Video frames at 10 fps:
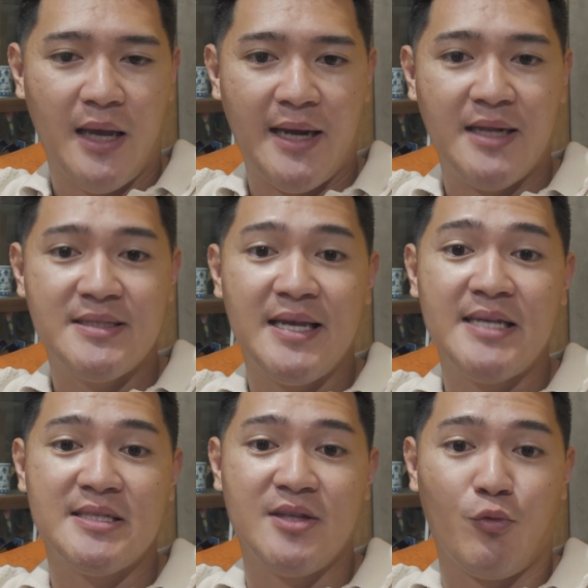And it
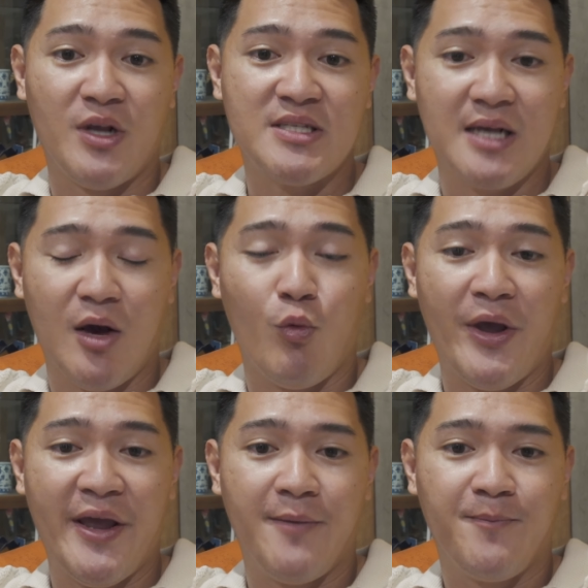takes the risk
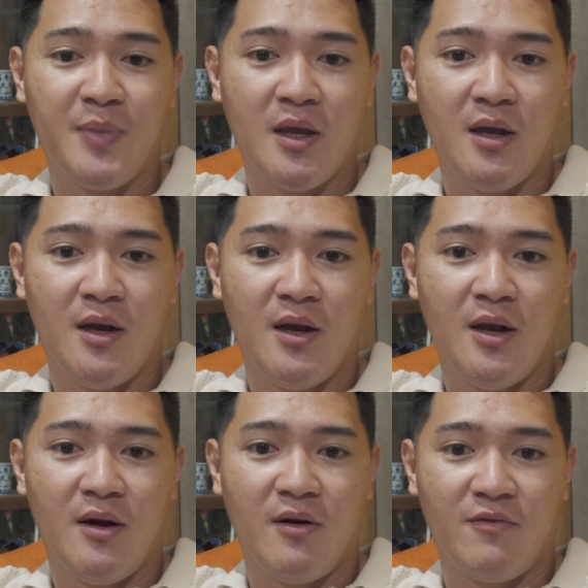away
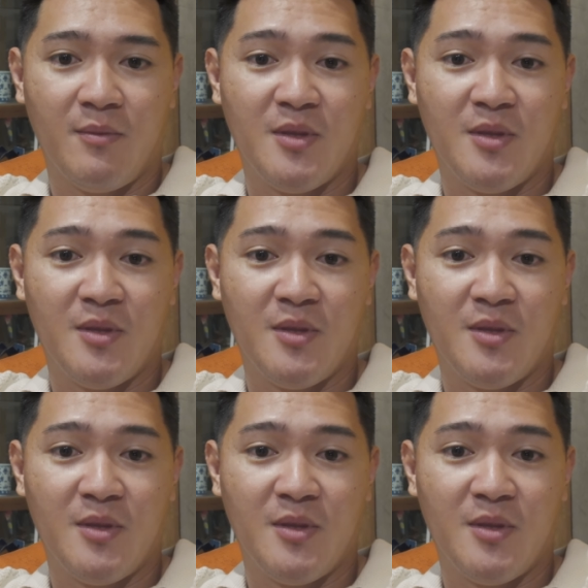from